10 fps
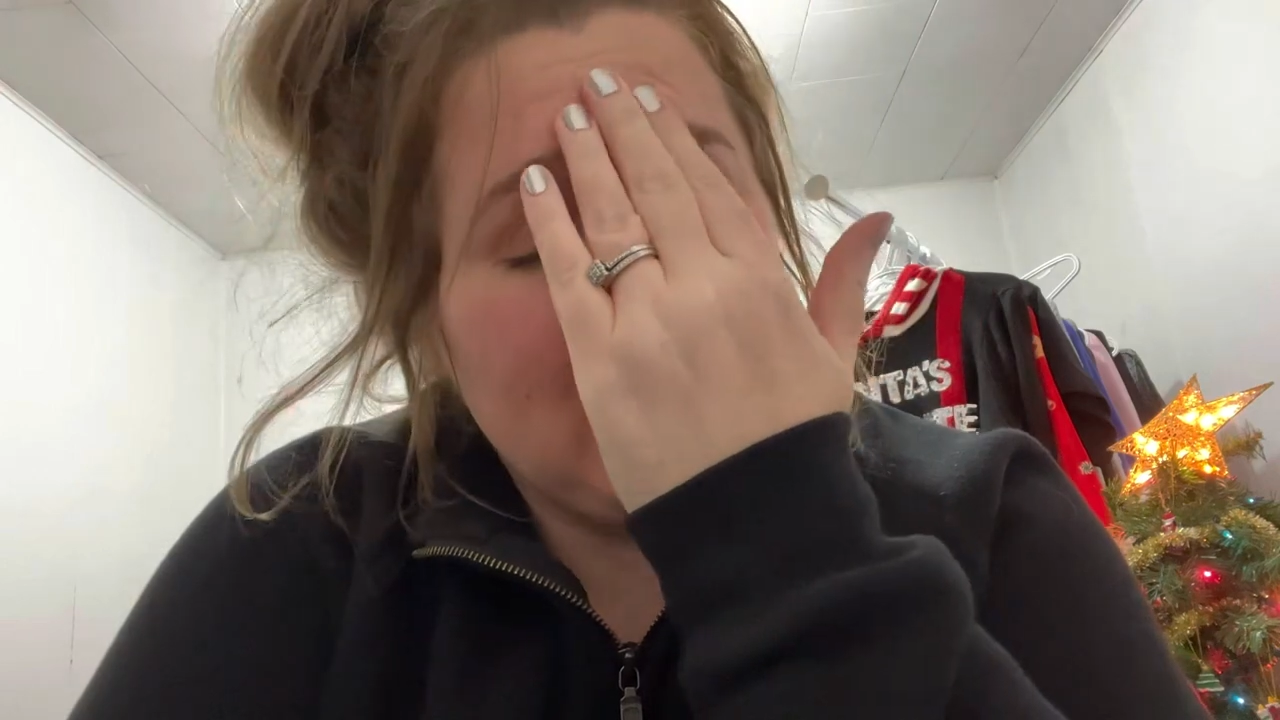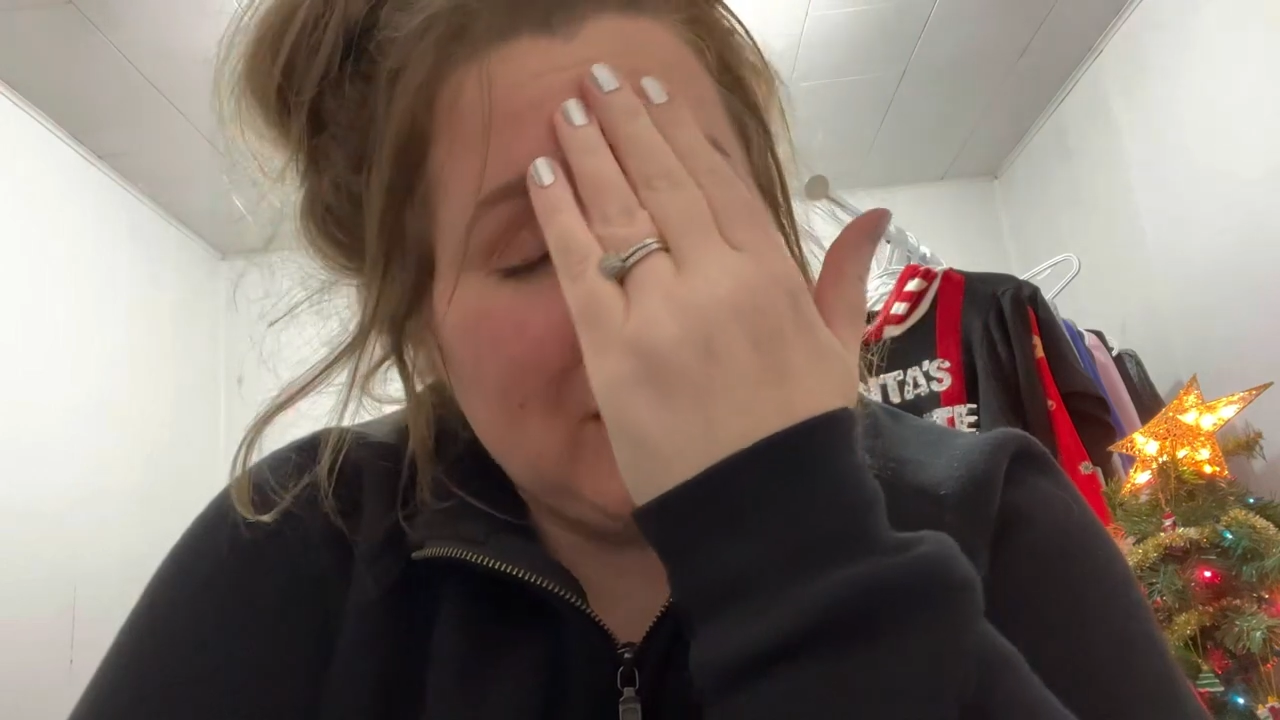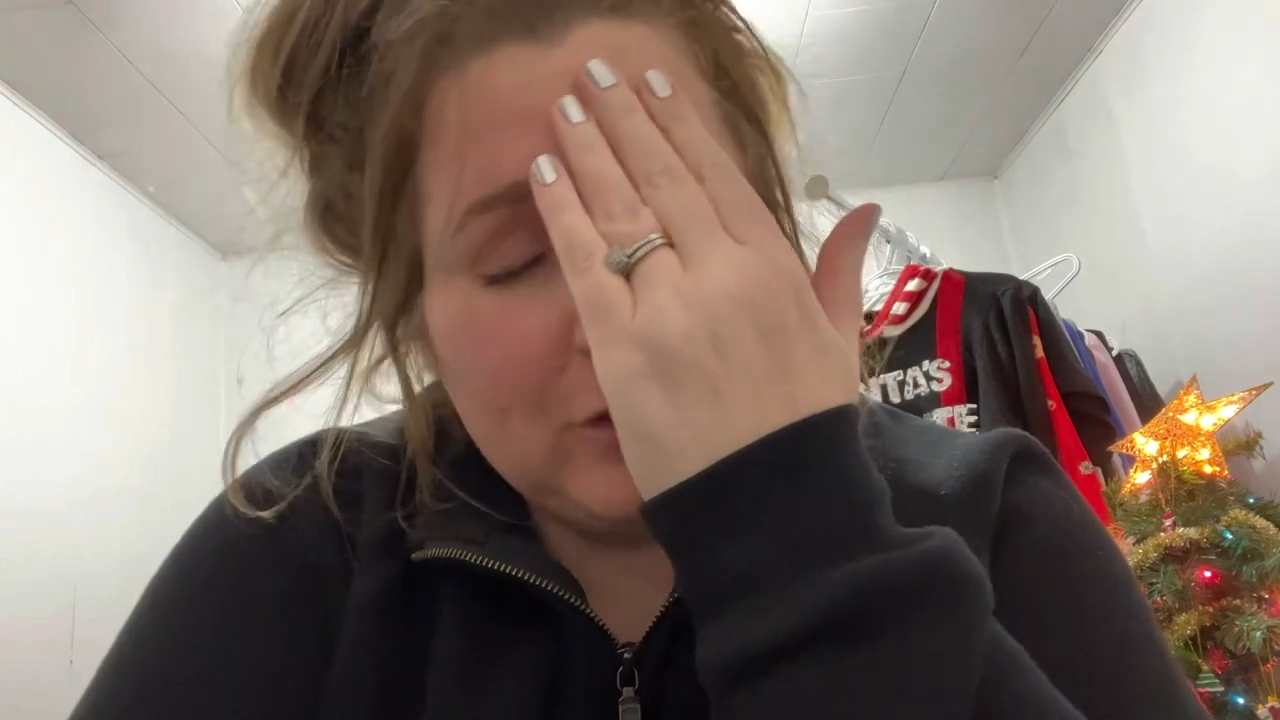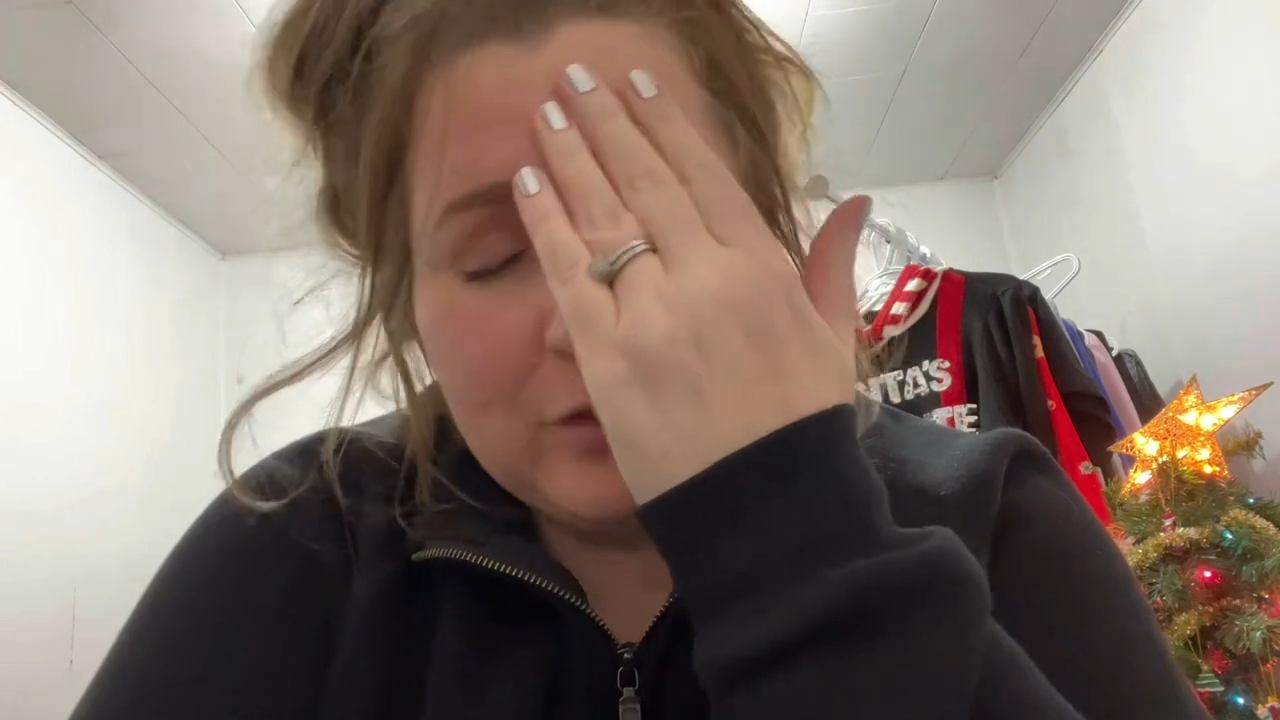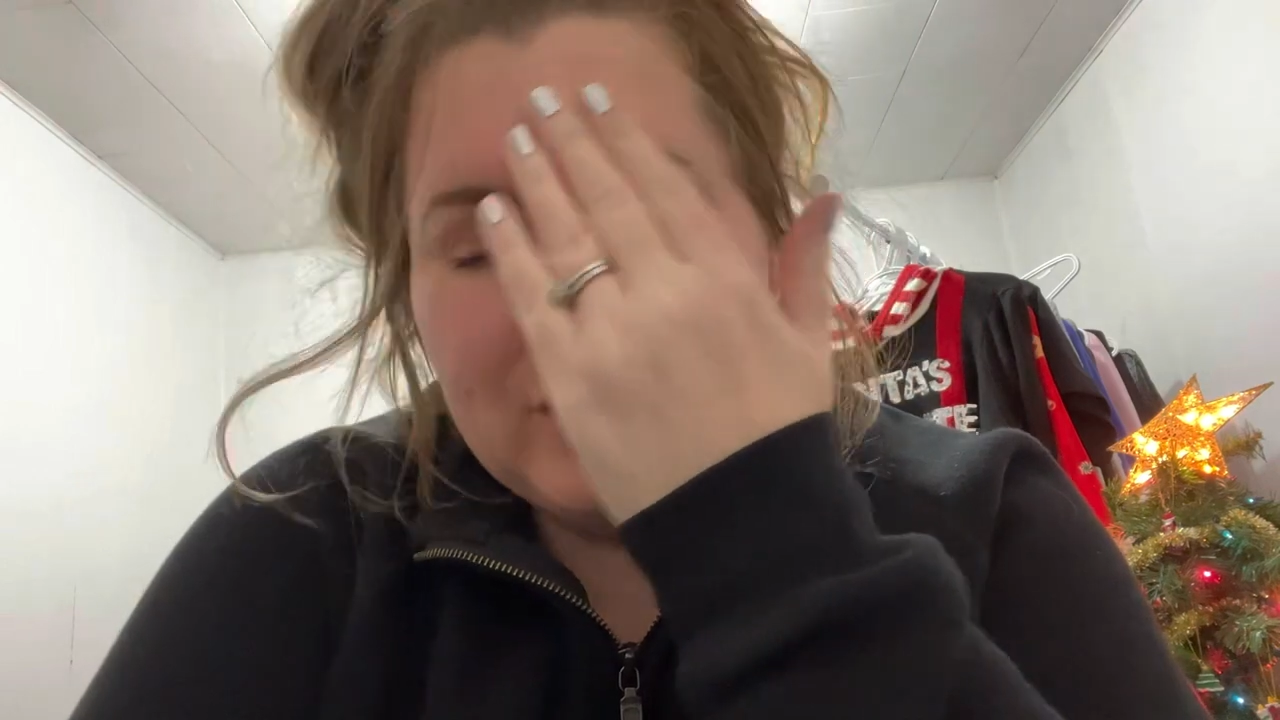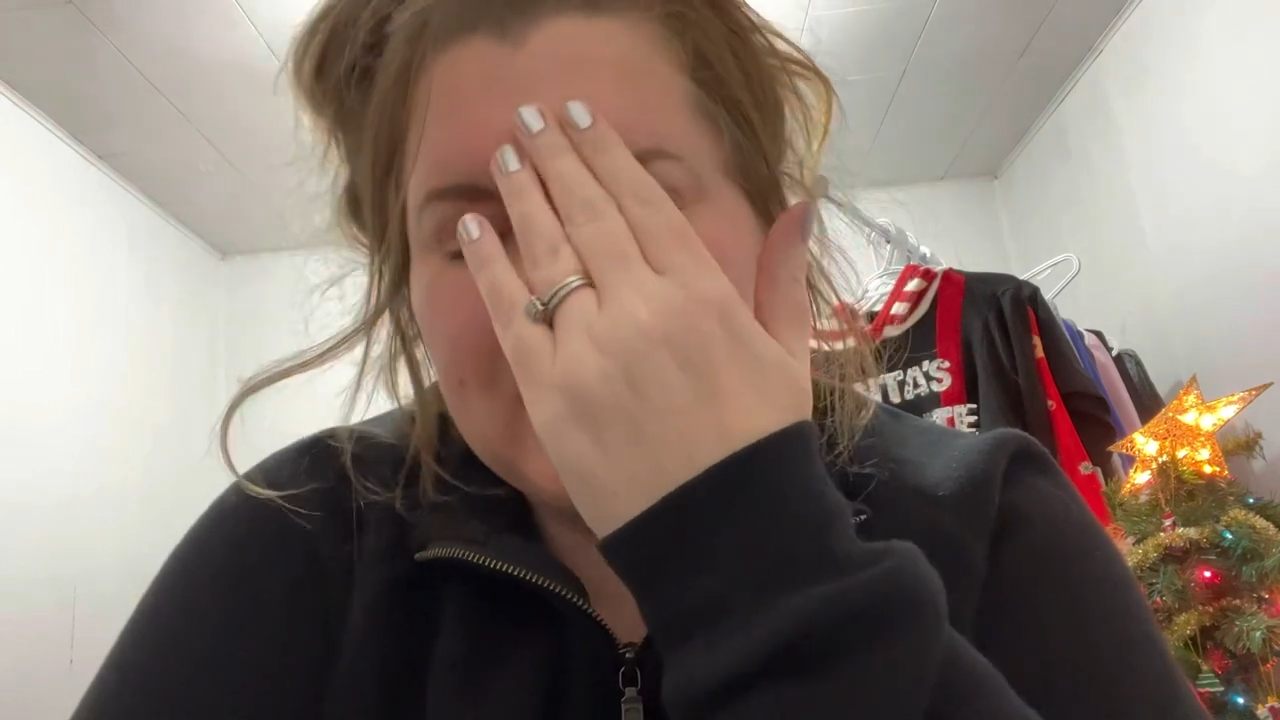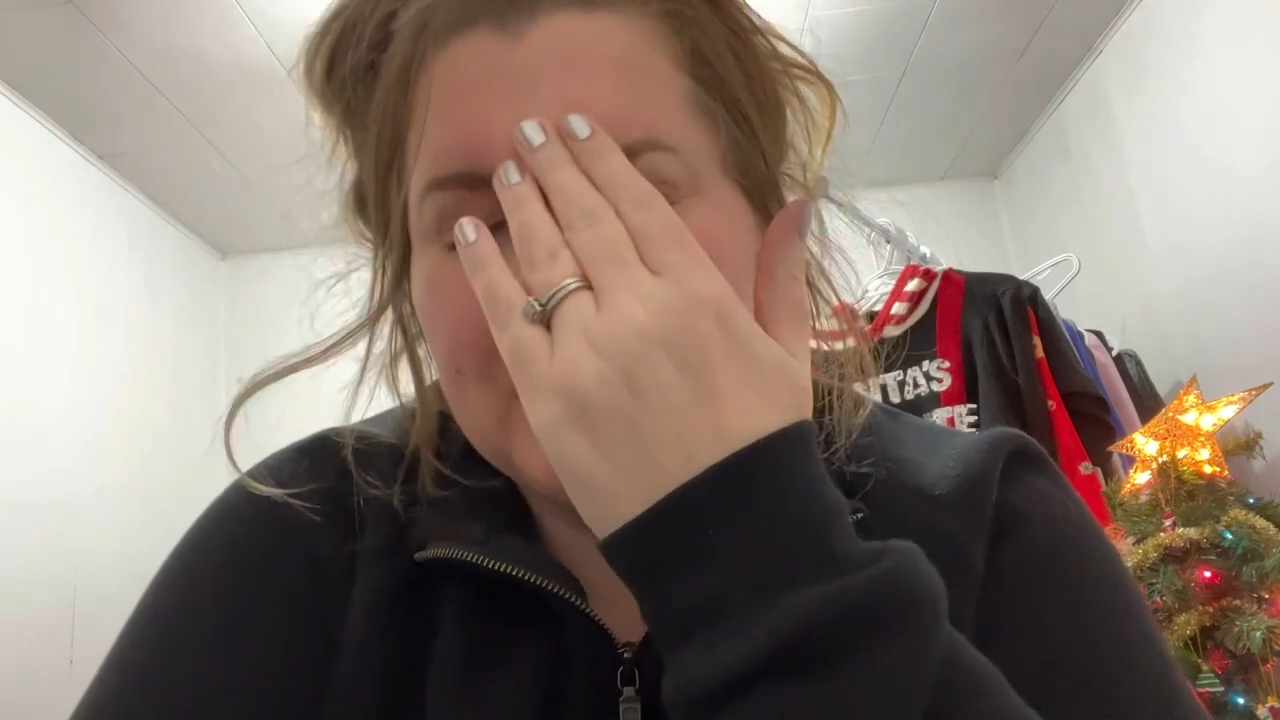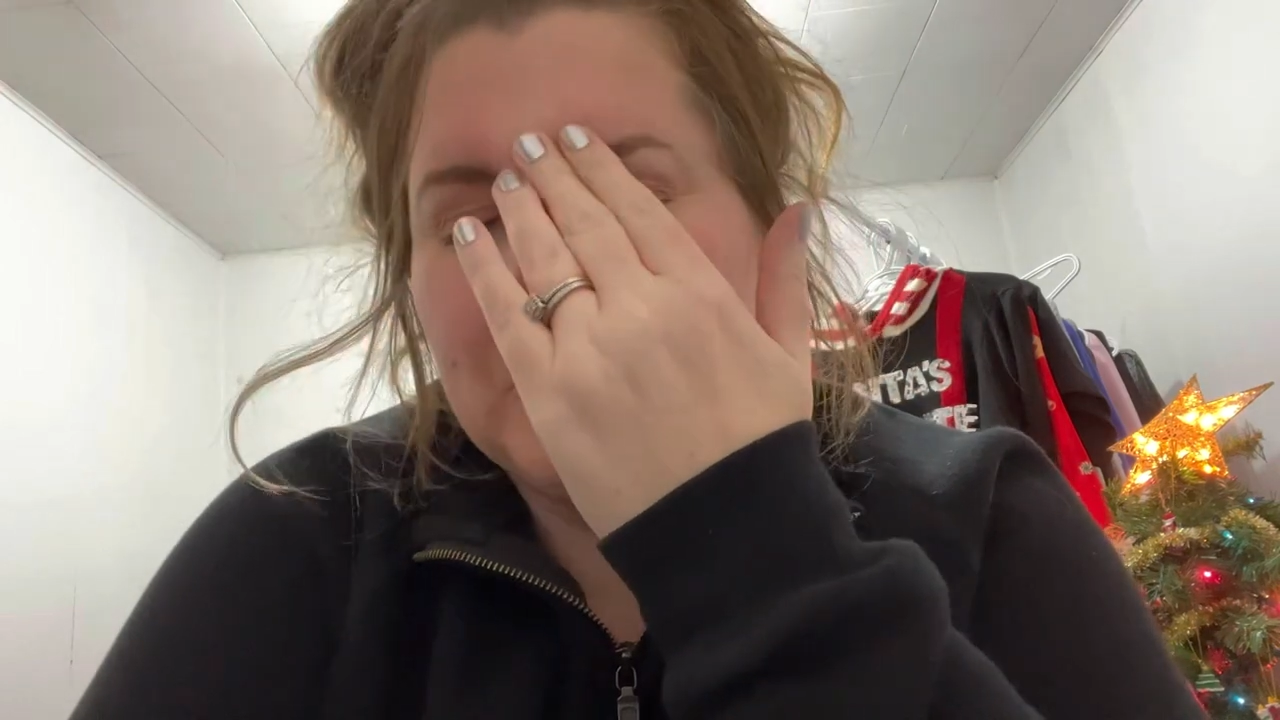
I'll show you in the